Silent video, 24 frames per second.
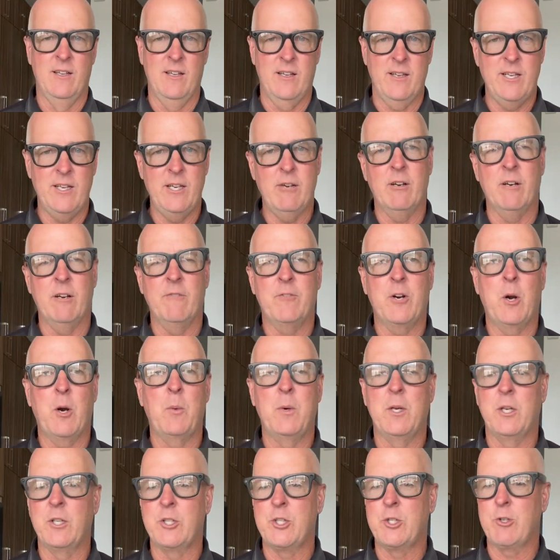you're in for a
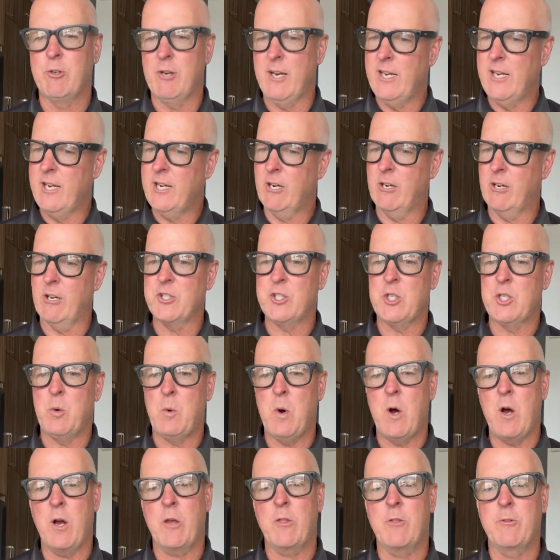real treat. You can also
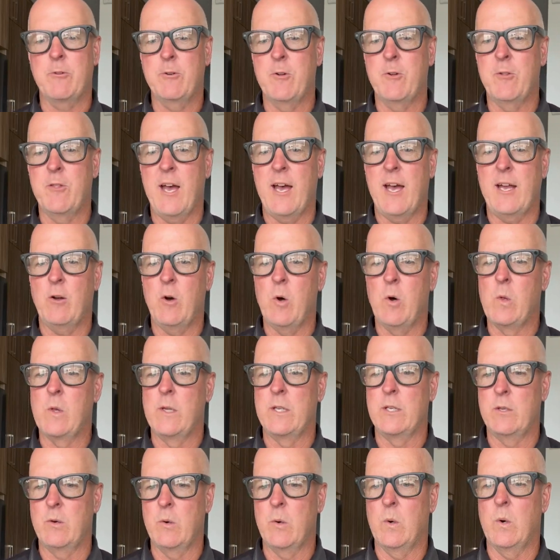walk through that holy
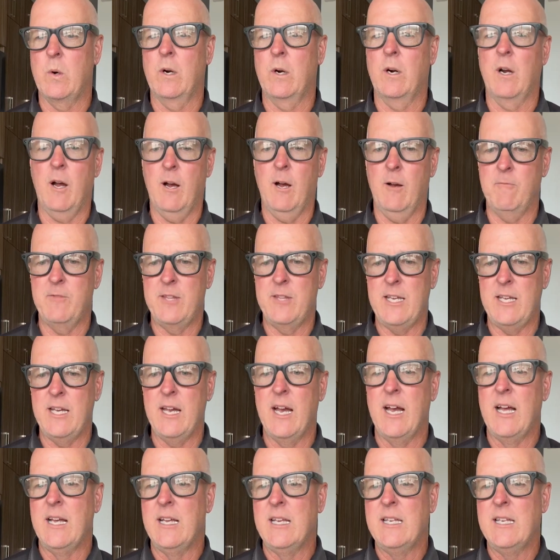door of the